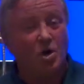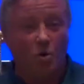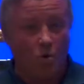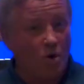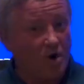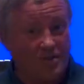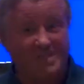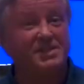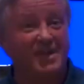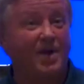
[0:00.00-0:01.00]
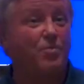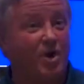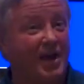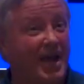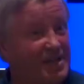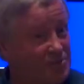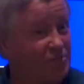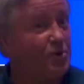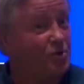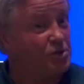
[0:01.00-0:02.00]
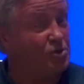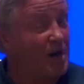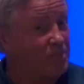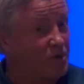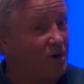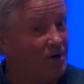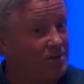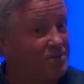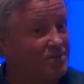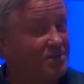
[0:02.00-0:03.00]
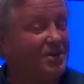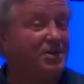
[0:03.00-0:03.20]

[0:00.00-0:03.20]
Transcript: Or this network has fewer dropped calls.